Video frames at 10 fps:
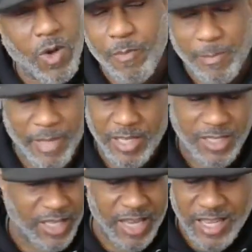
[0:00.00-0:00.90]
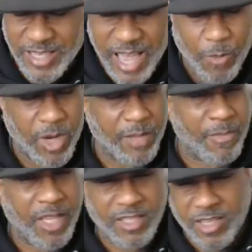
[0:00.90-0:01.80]
won't be mean to you. That's not what it
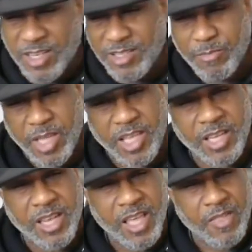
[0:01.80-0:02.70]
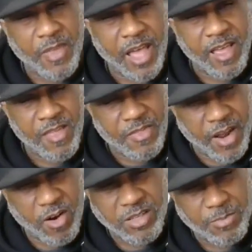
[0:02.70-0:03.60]
means. It doesn't mean that
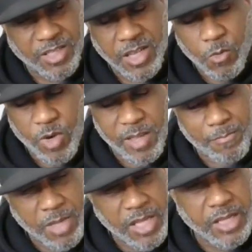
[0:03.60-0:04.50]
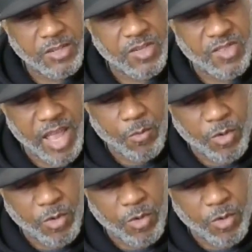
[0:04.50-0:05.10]
there aren't some things. What it means is that